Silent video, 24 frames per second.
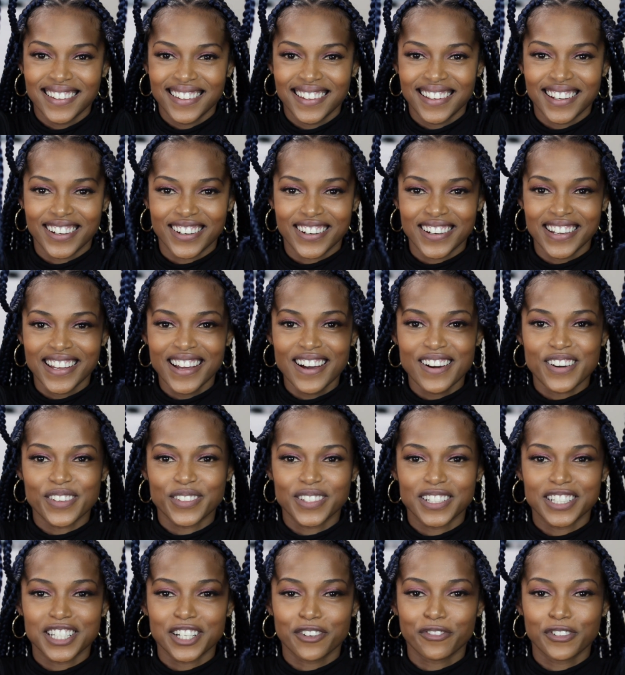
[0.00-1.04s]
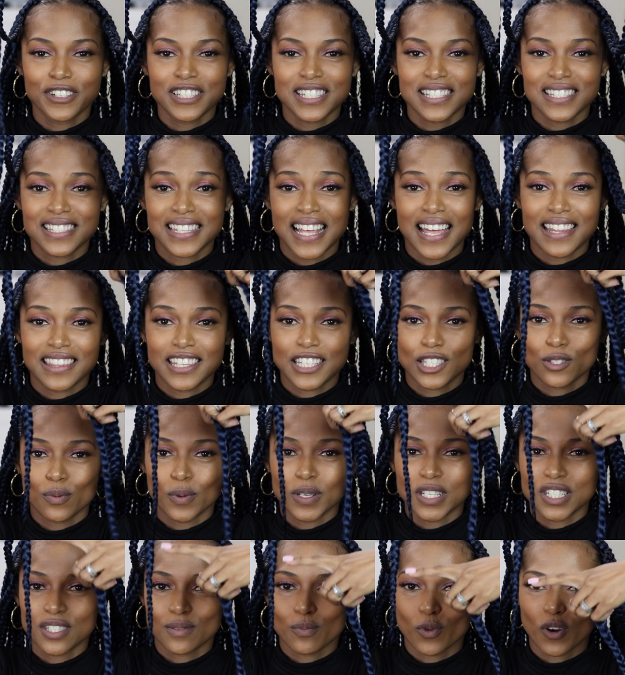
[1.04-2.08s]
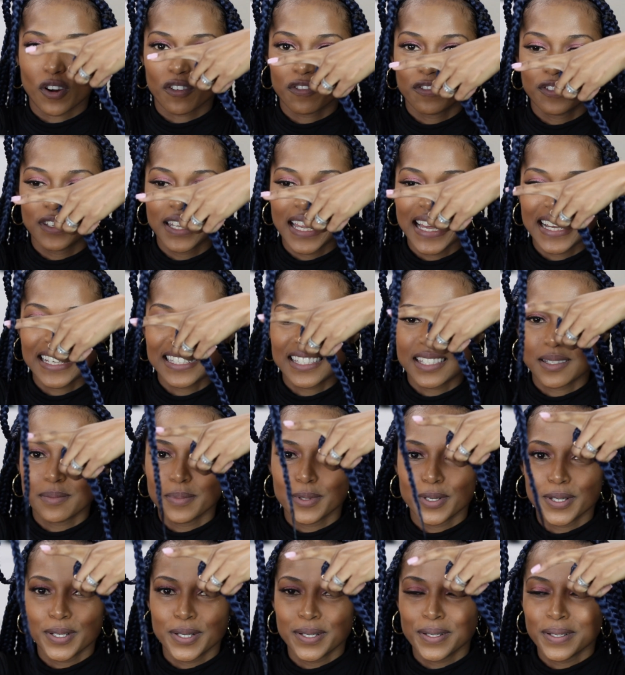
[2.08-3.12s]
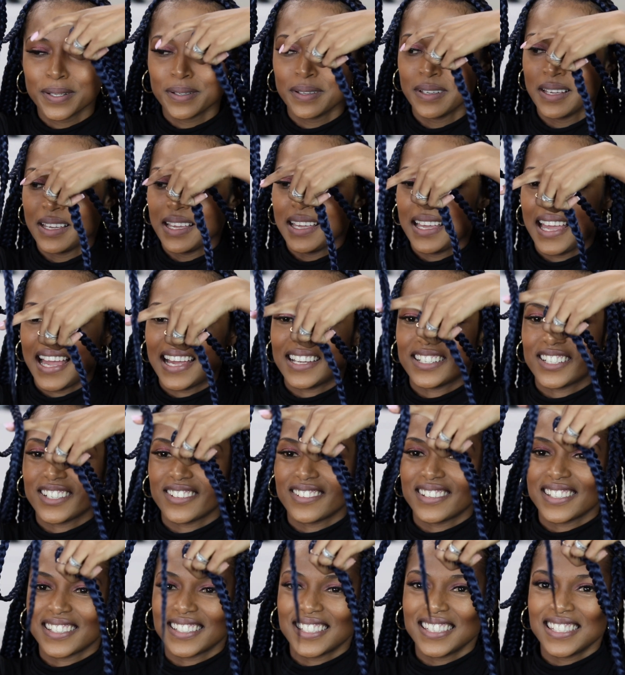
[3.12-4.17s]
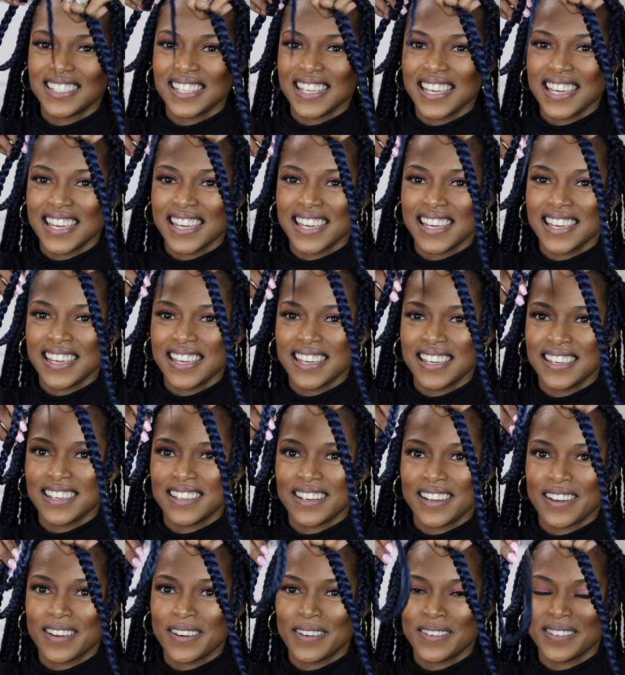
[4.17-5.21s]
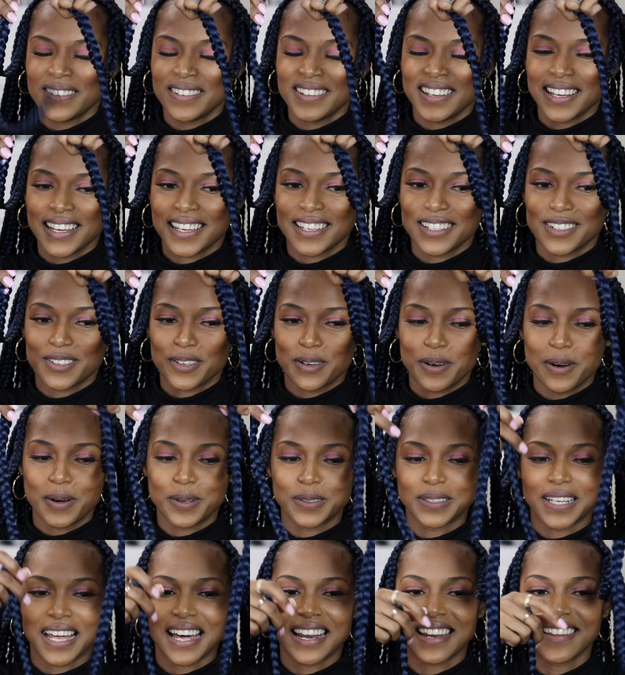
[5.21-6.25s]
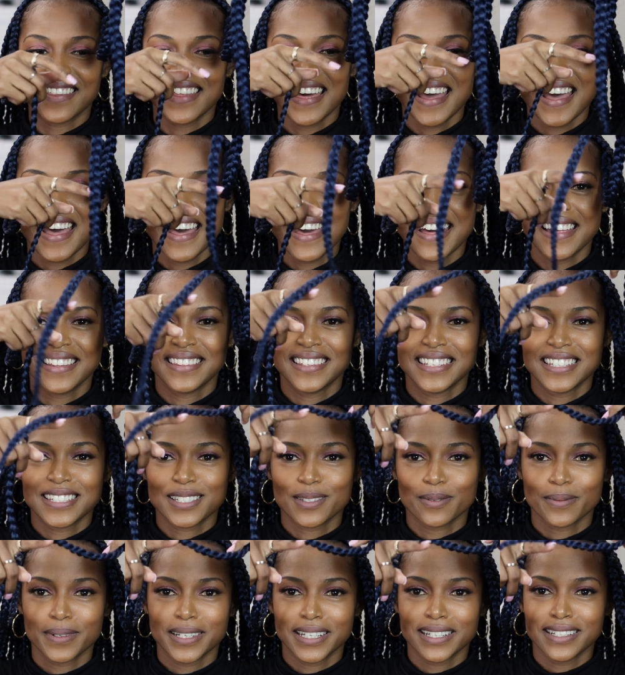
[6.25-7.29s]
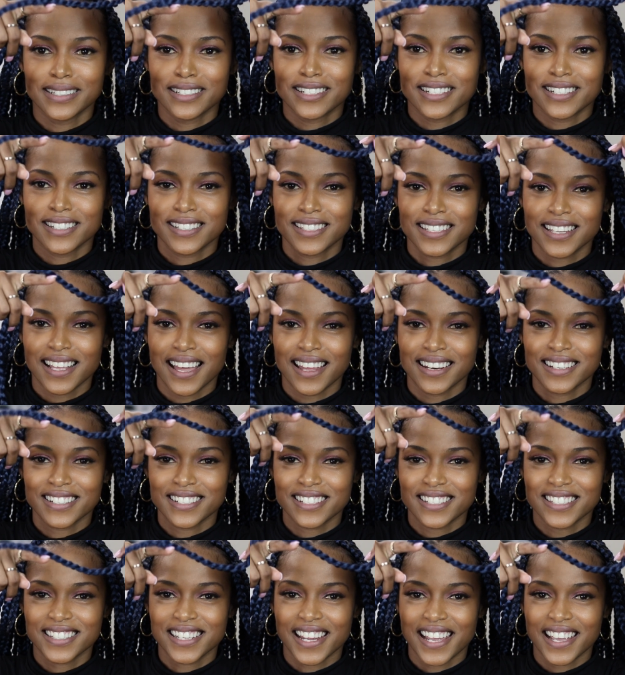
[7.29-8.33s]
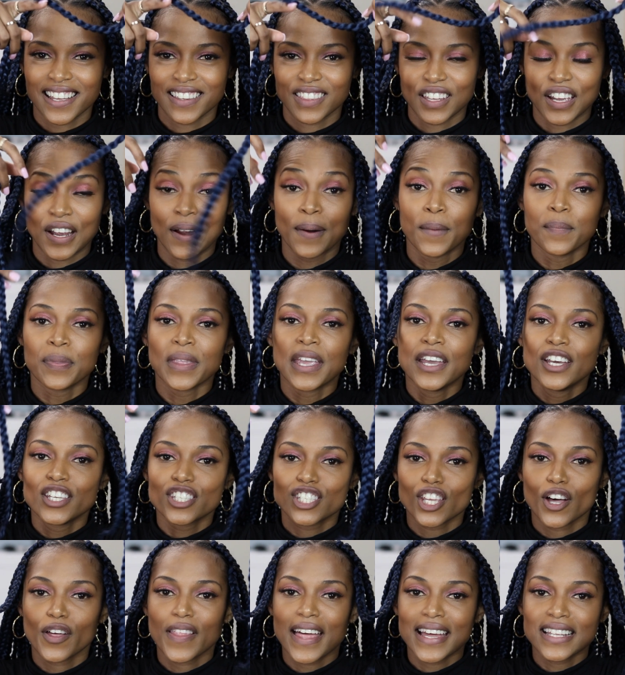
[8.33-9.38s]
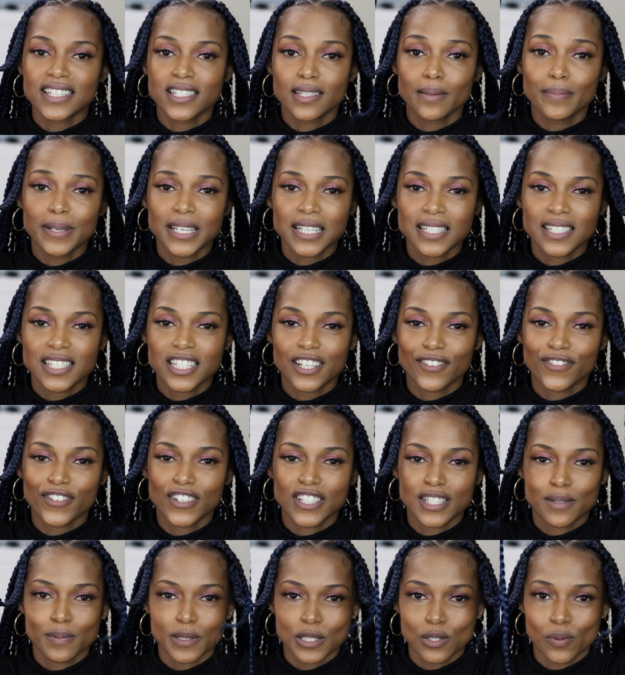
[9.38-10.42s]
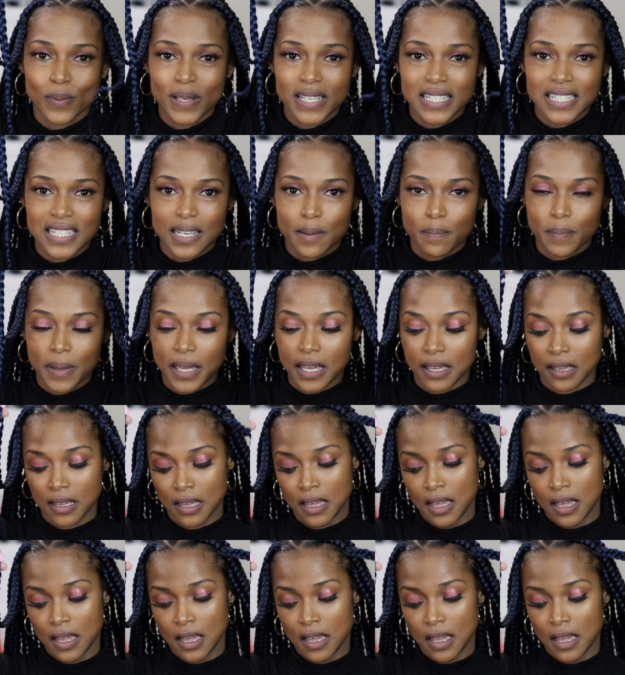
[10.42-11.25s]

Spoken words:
here you go. The difference is that this one is more flexible, as you can see, you know, I could do a whole lot of that. This one, she's kind of just staying there. So that's the biggest difference between dipping.